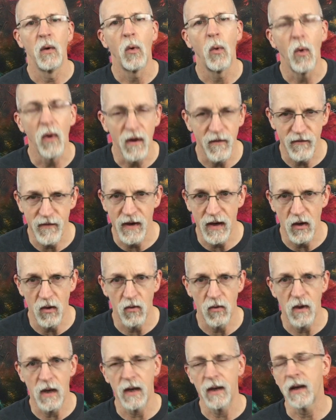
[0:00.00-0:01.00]
What if I
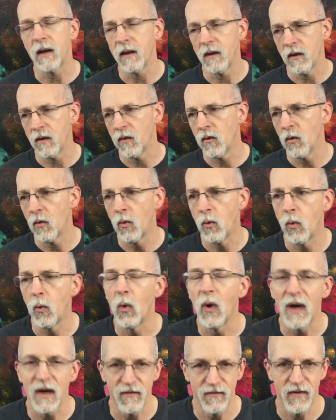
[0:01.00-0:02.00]
don't like it?
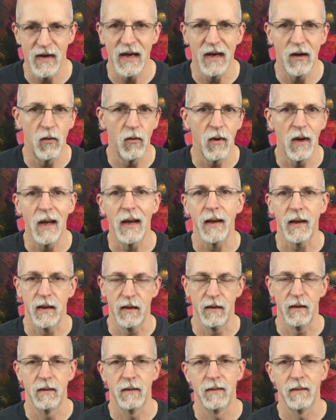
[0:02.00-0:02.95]
What if I don't like it?